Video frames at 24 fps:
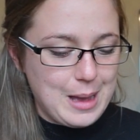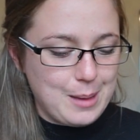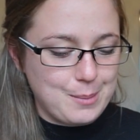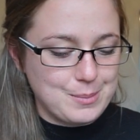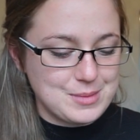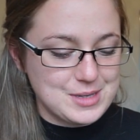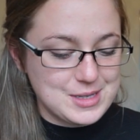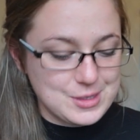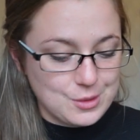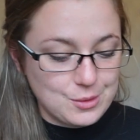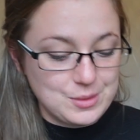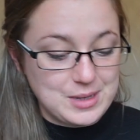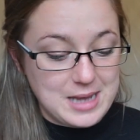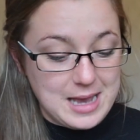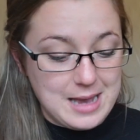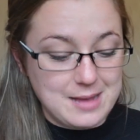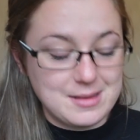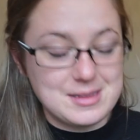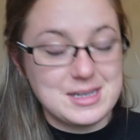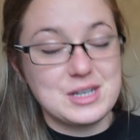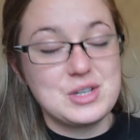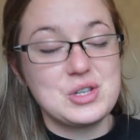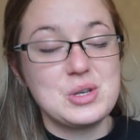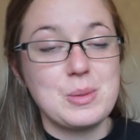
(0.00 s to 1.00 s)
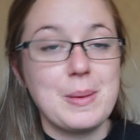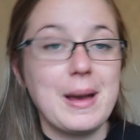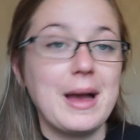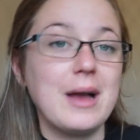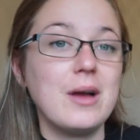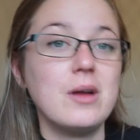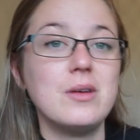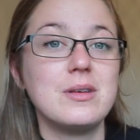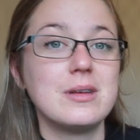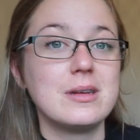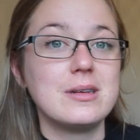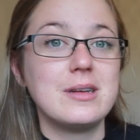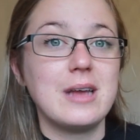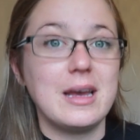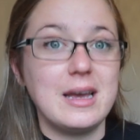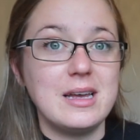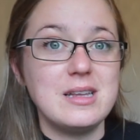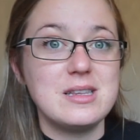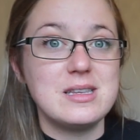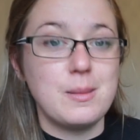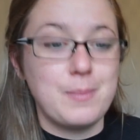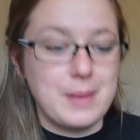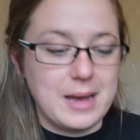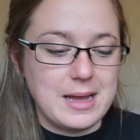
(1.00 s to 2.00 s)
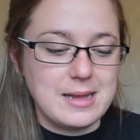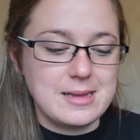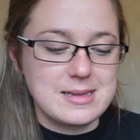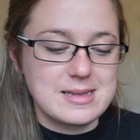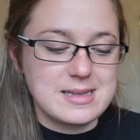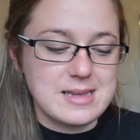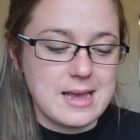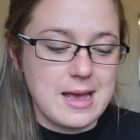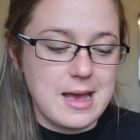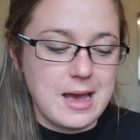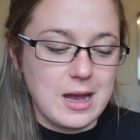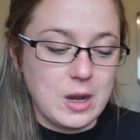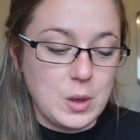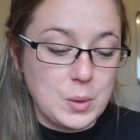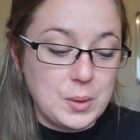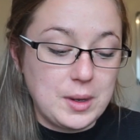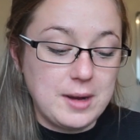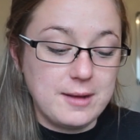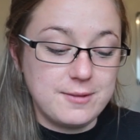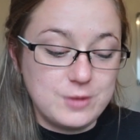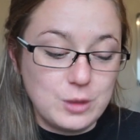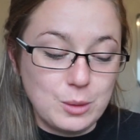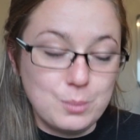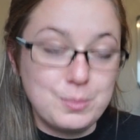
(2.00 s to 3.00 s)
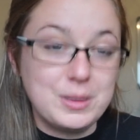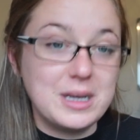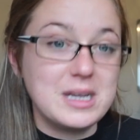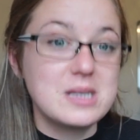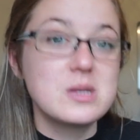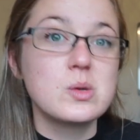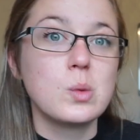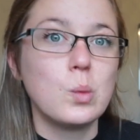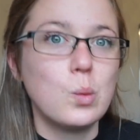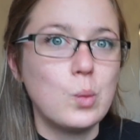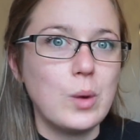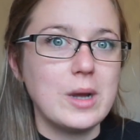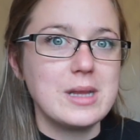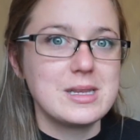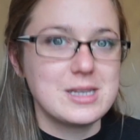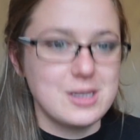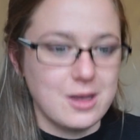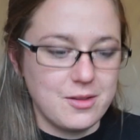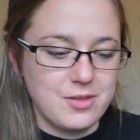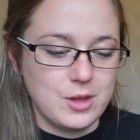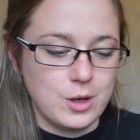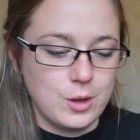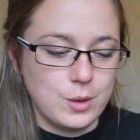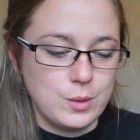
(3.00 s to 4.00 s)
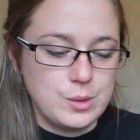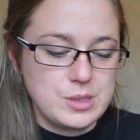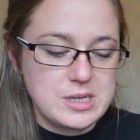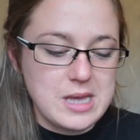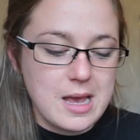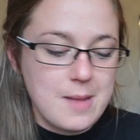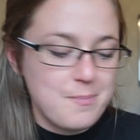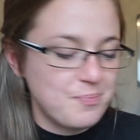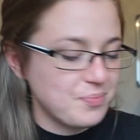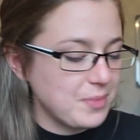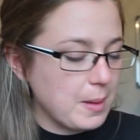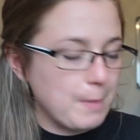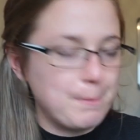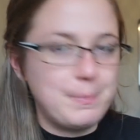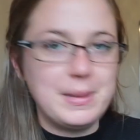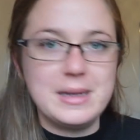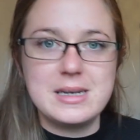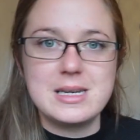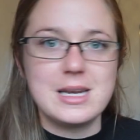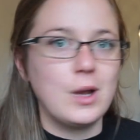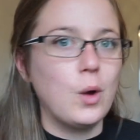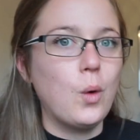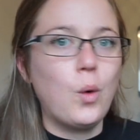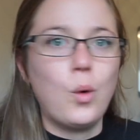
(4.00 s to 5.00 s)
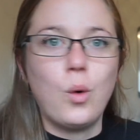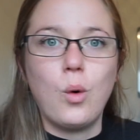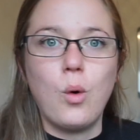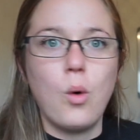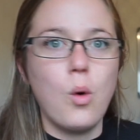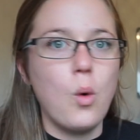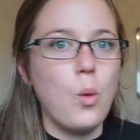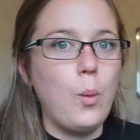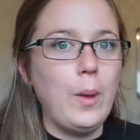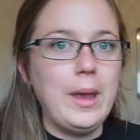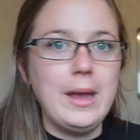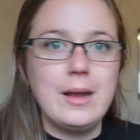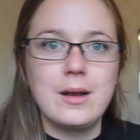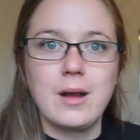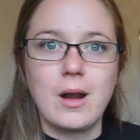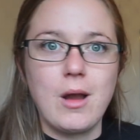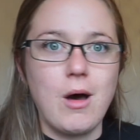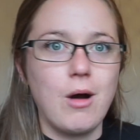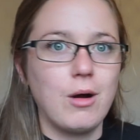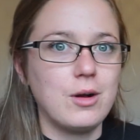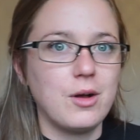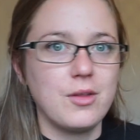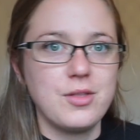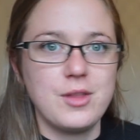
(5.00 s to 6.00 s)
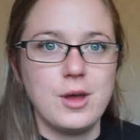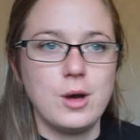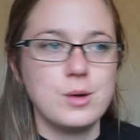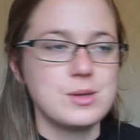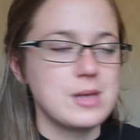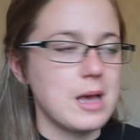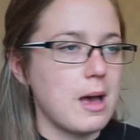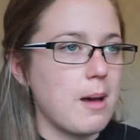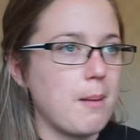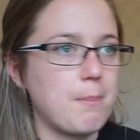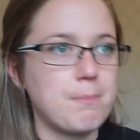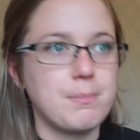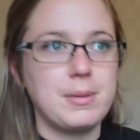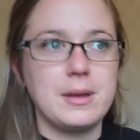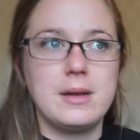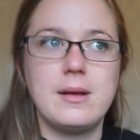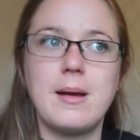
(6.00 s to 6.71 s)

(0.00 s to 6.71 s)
Sold, yeah, £60.80. Quite a few bids went on those, bidding all week long on those, up and